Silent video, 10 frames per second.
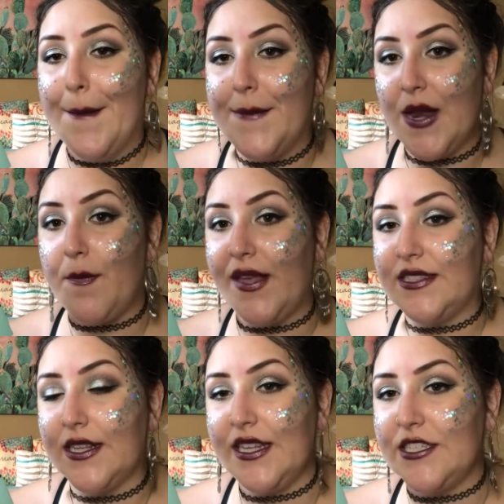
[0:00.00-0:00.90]
But it
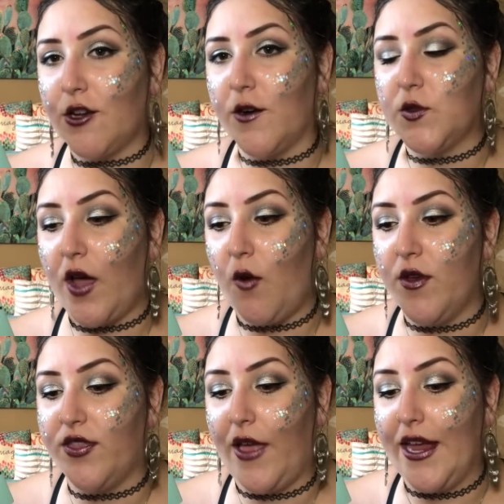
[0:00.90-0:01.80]
basically starts out
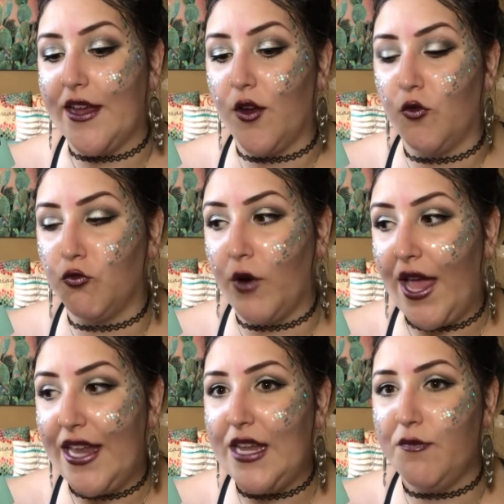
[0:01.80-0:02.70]
with like
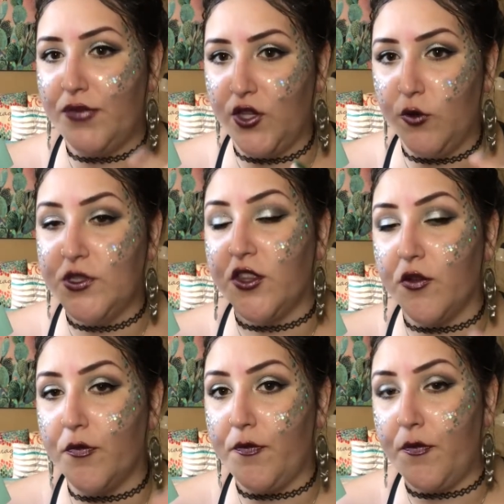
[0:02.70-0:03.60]
red and blue. So
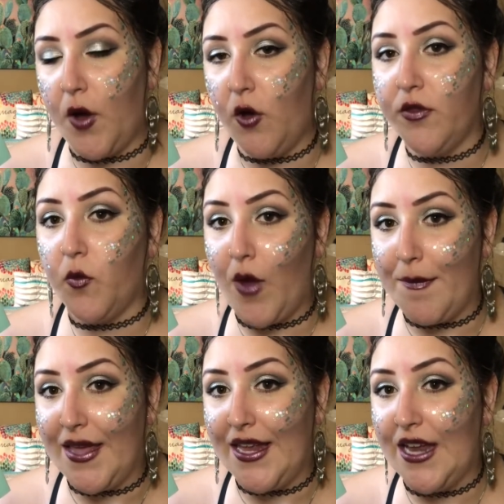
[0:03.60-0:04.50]
they're both
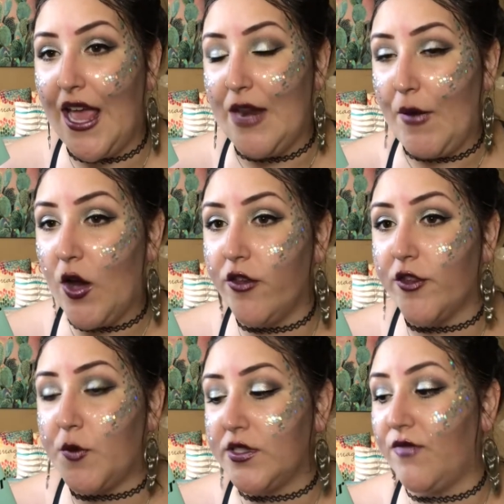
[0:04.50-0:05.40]
women and apparently they're
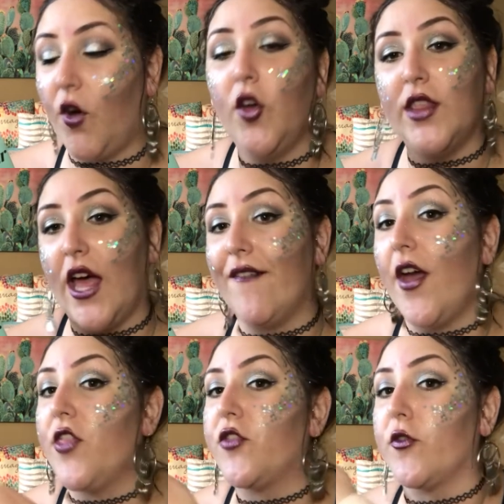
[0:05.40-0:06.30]
supposed to fall in love
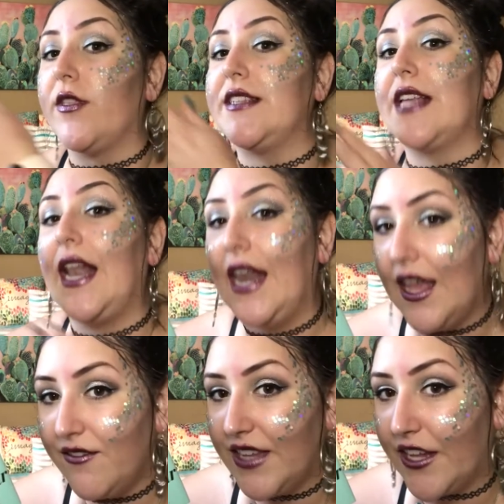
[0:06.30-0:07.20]
through these
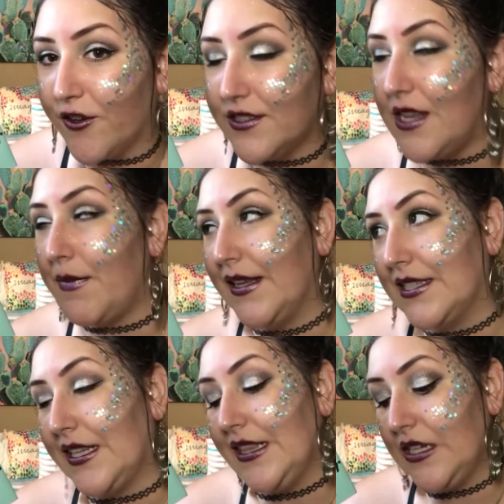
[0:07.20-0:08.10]
love letters they
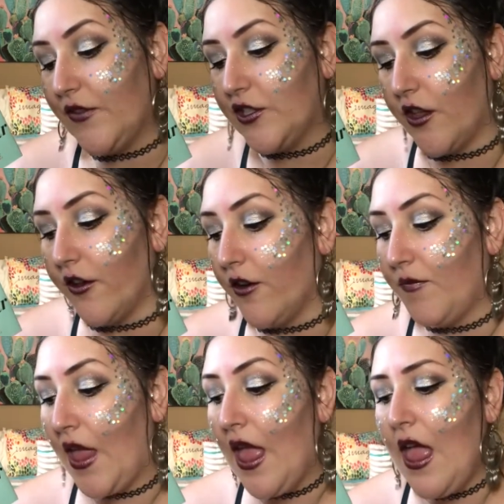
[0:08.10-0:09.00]
basically leave each other.
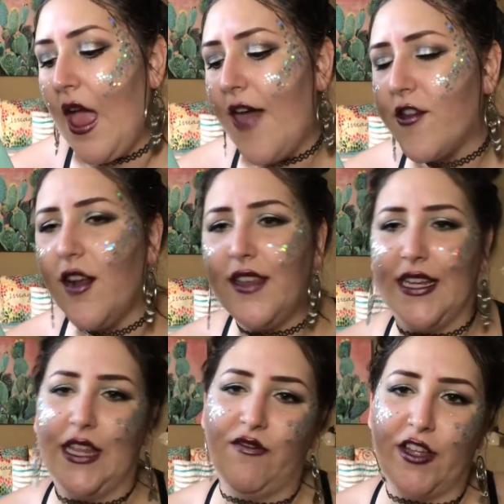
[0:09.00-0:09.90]
And they're not like
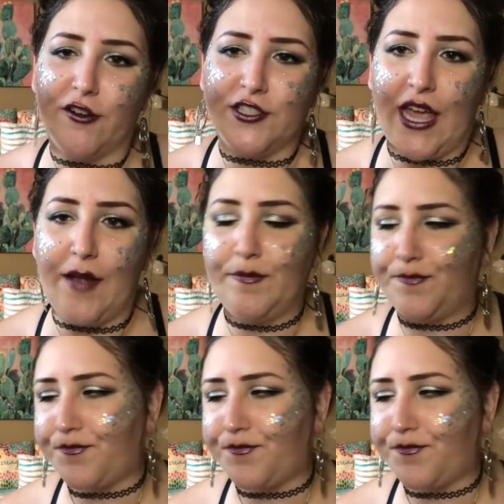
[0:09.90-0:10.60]
love letters yet.